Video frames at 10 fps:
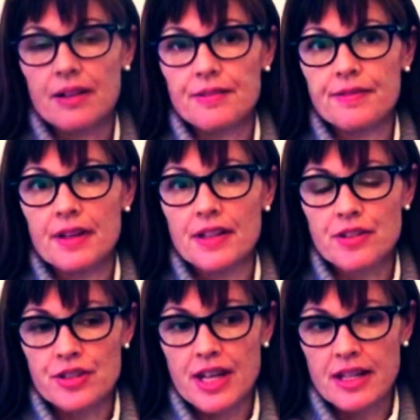of
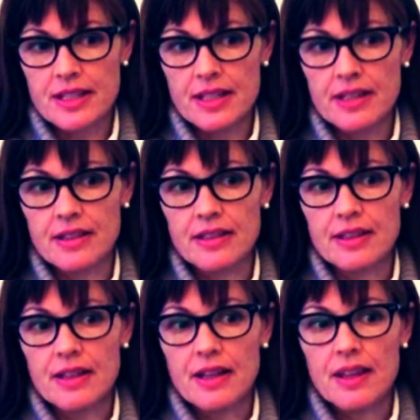understanding
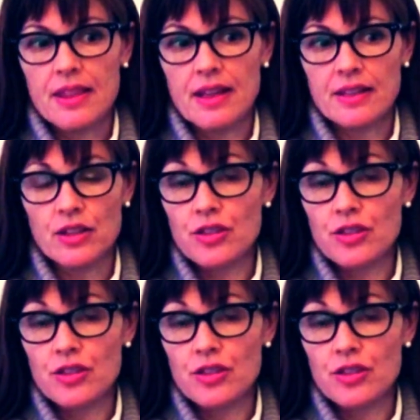that